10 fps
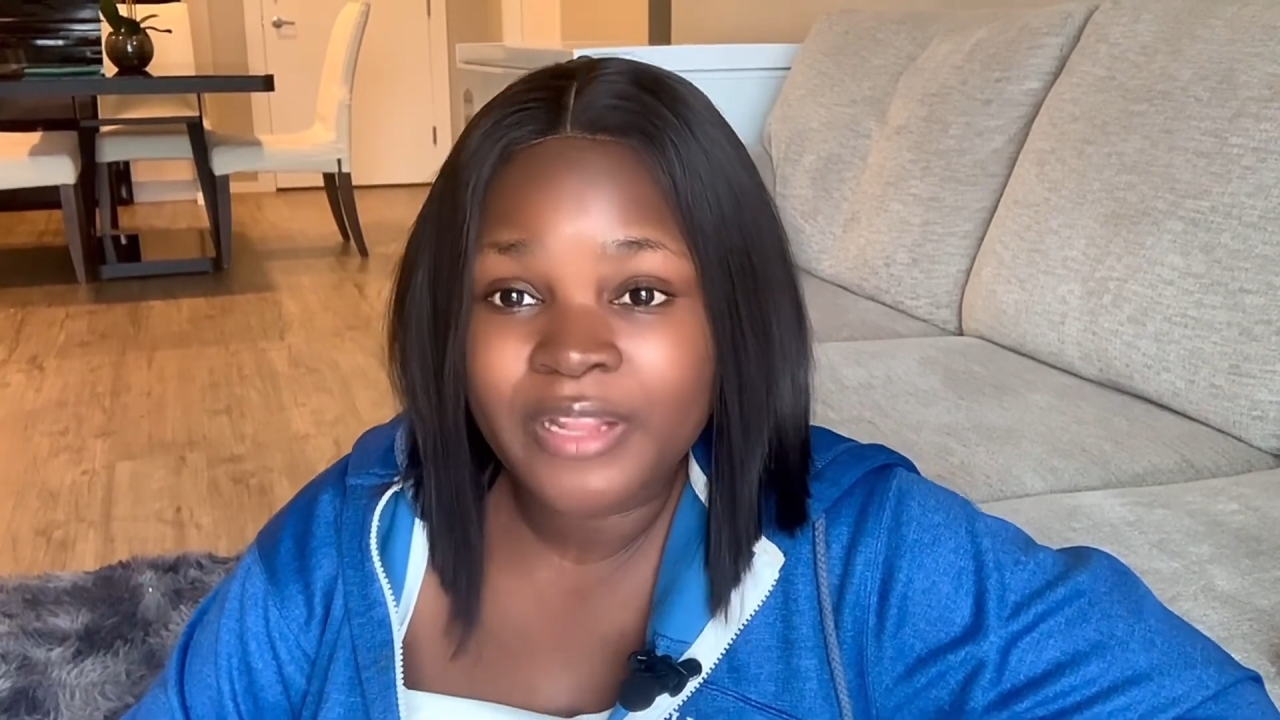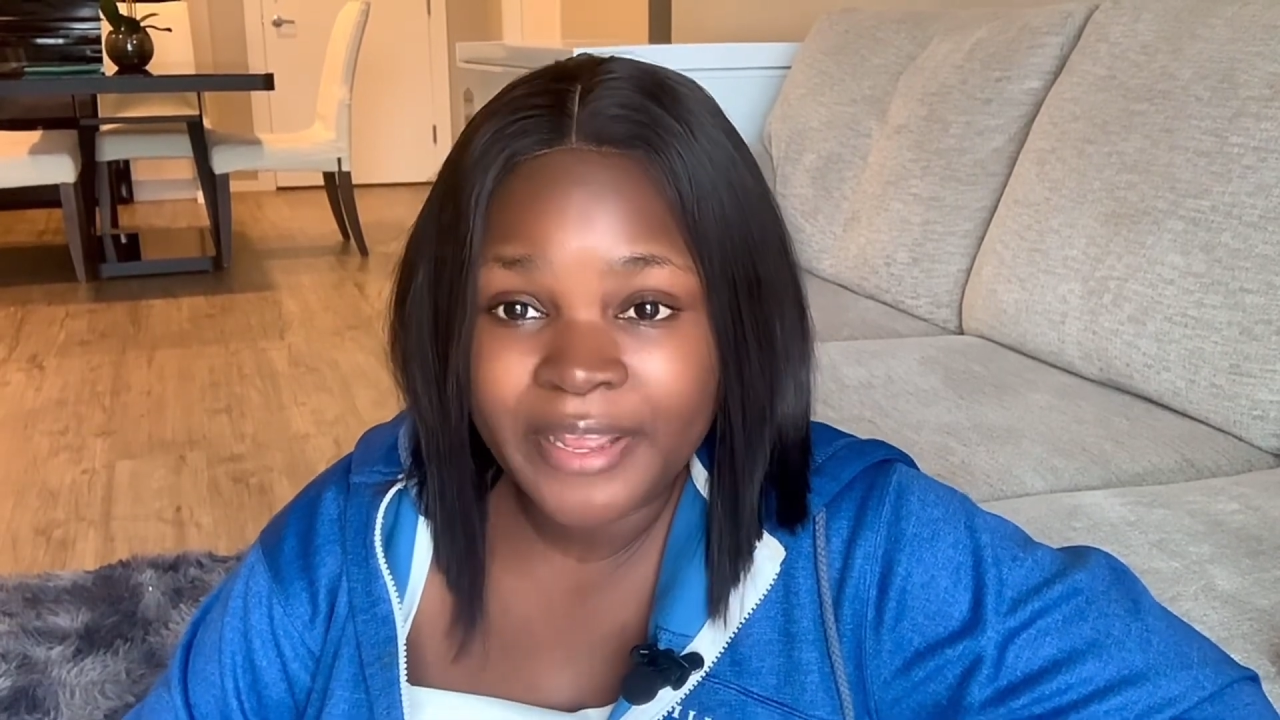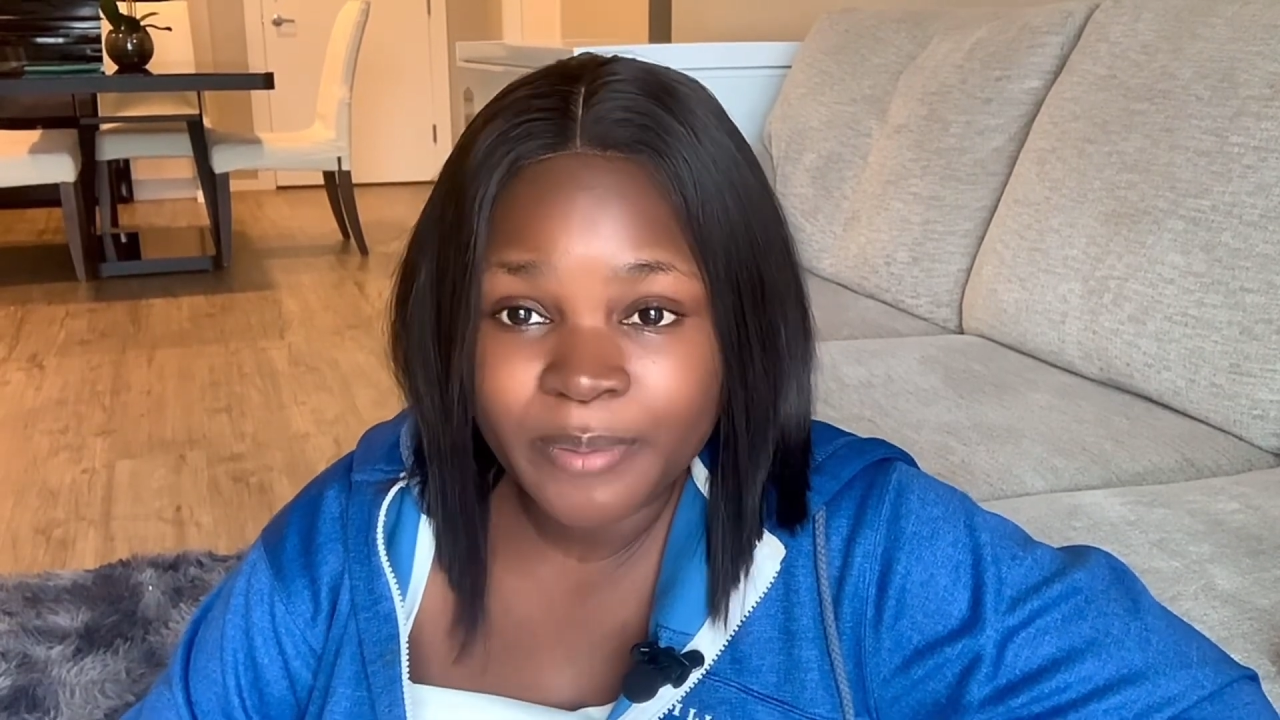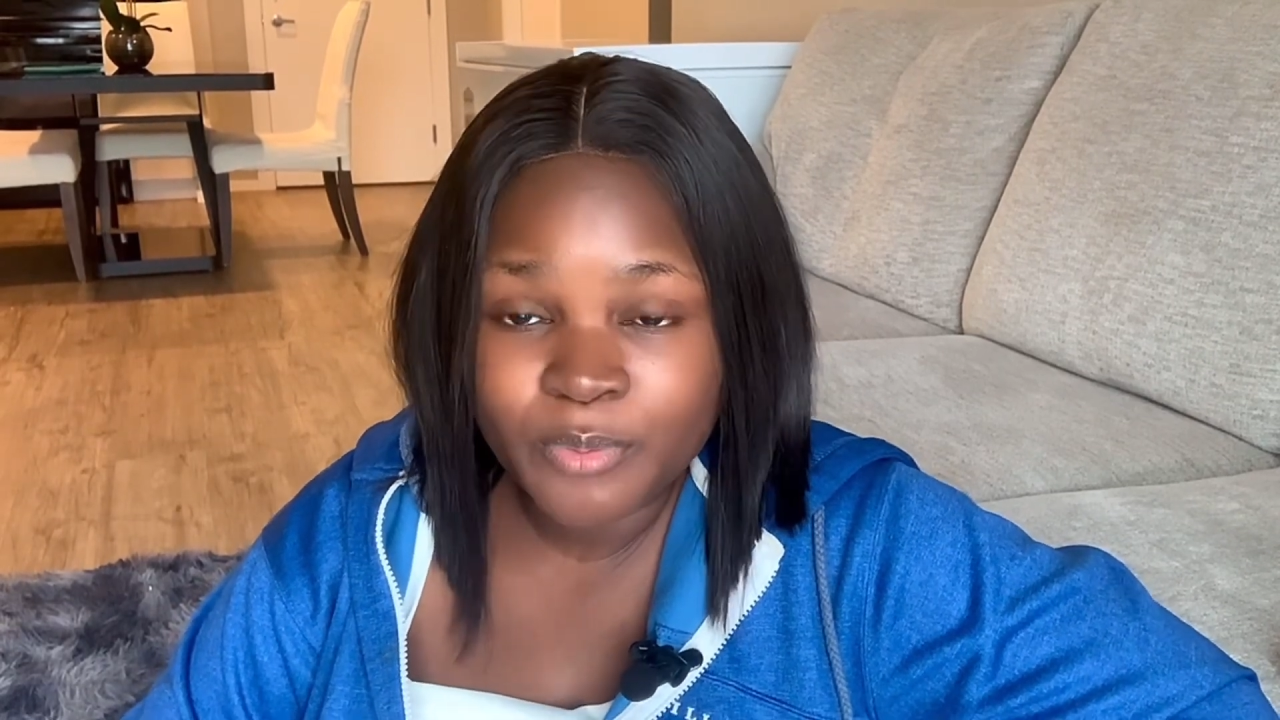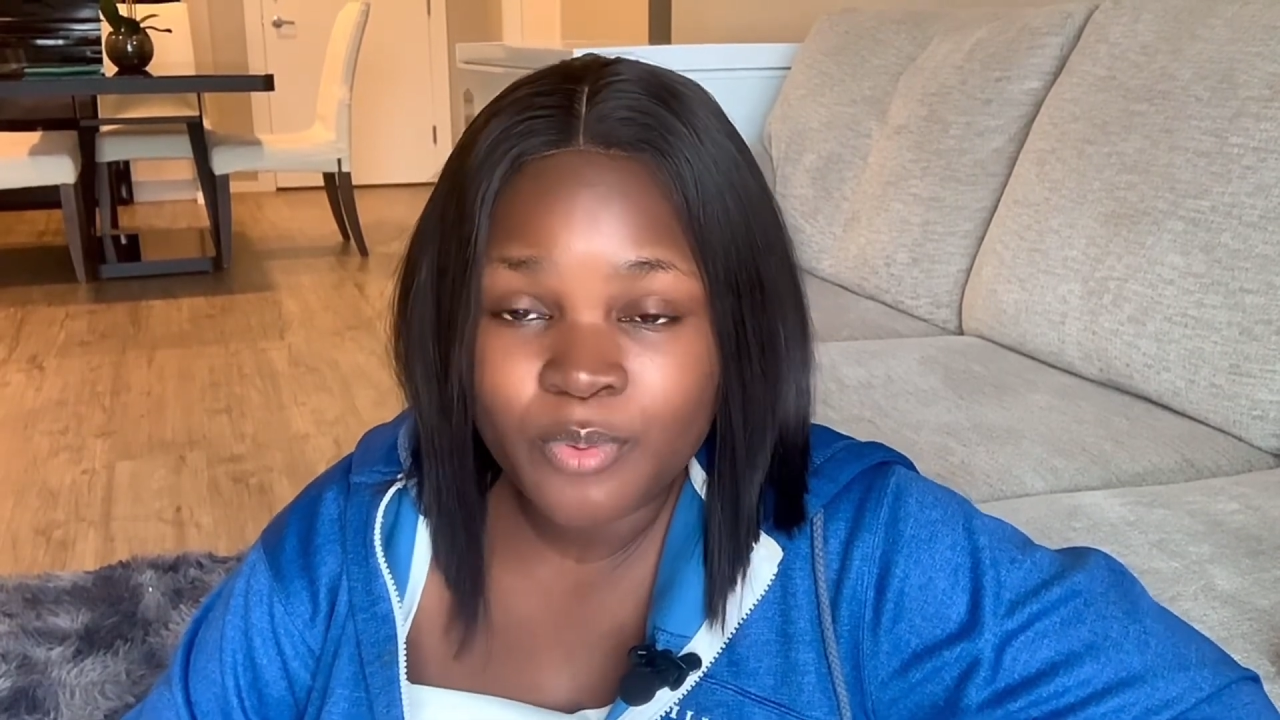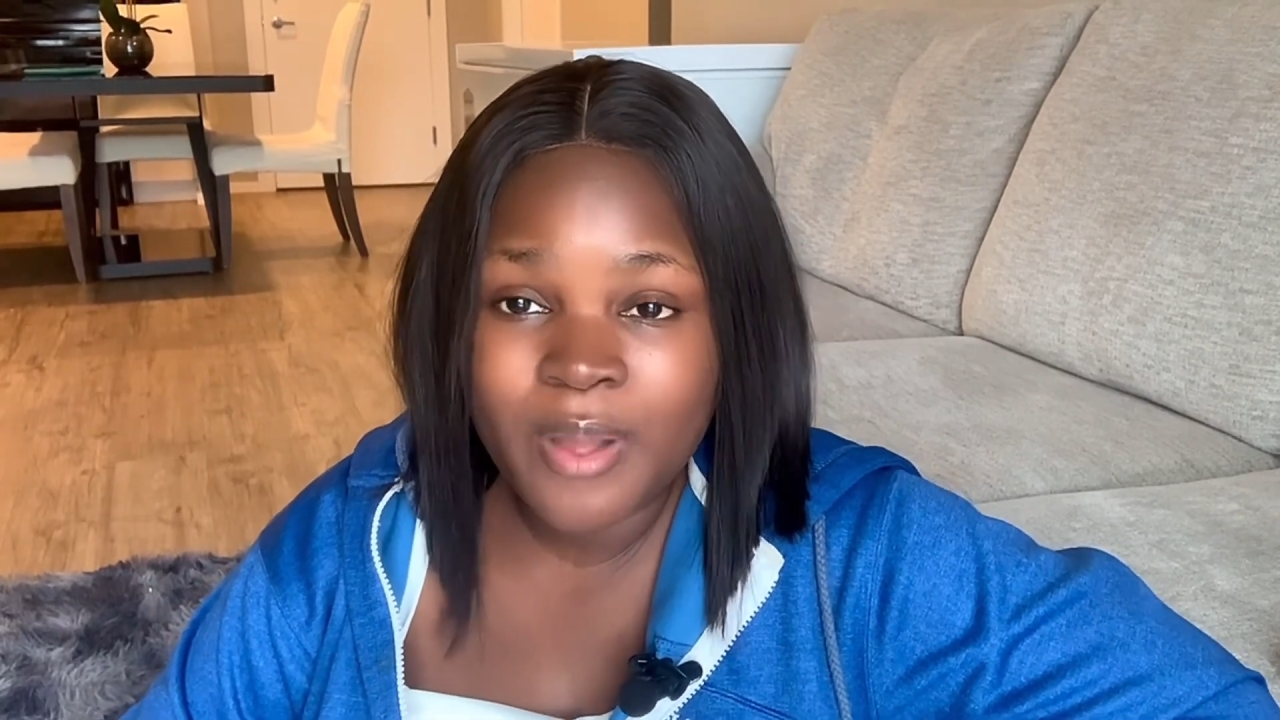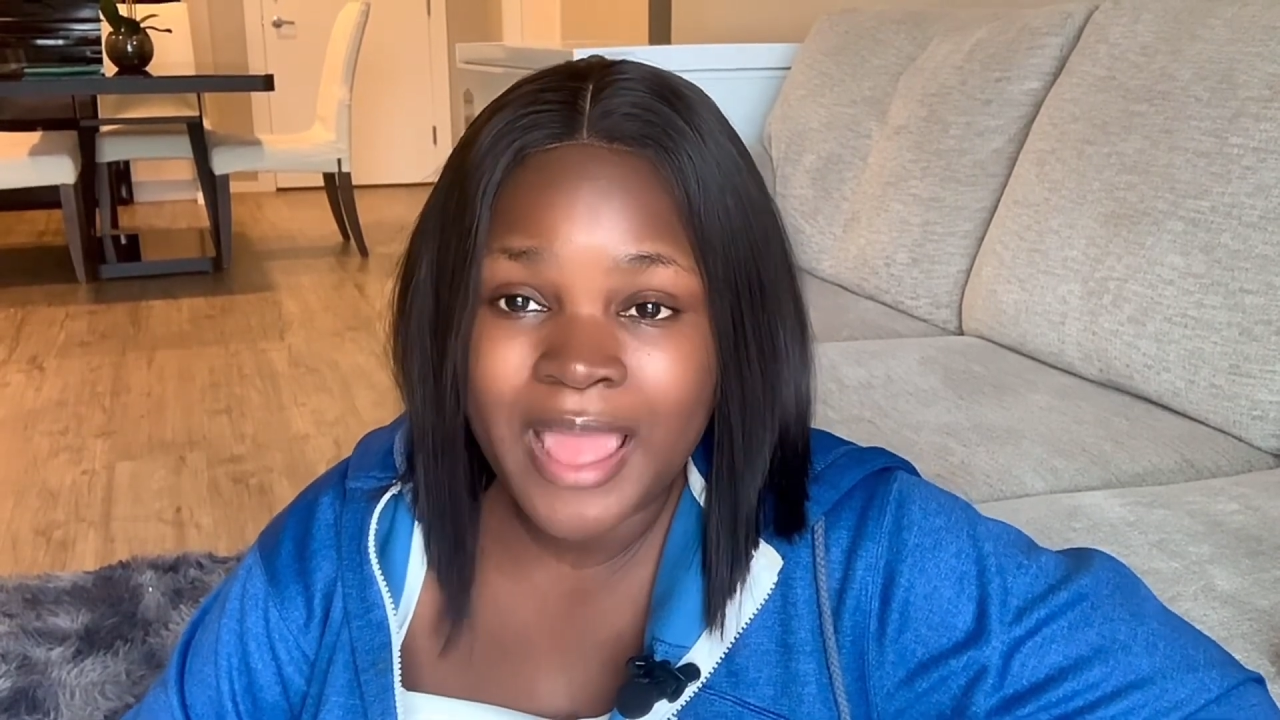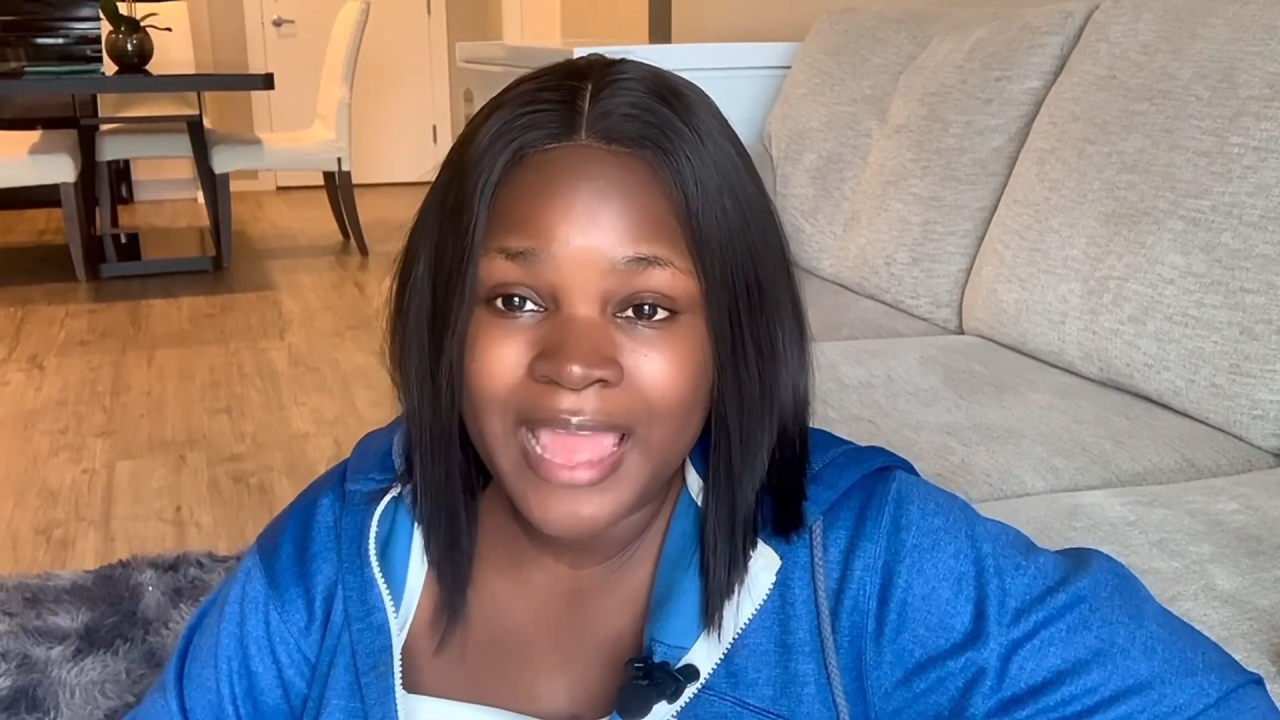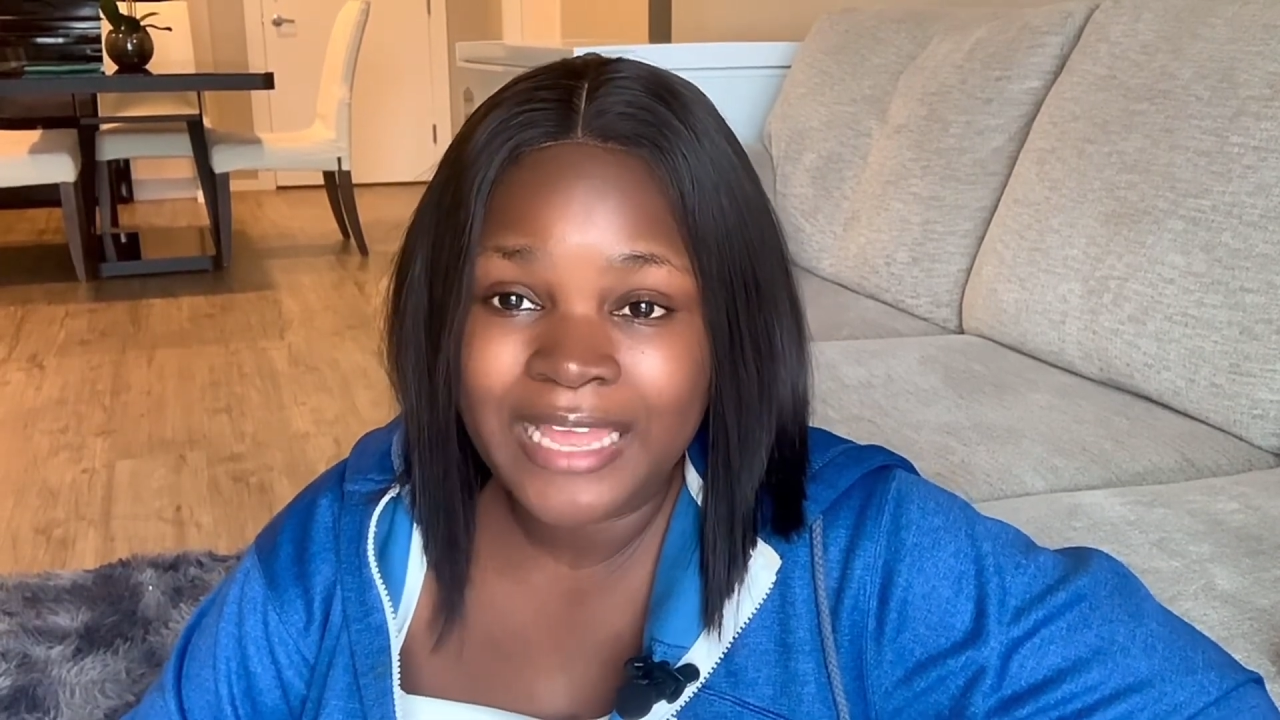reliable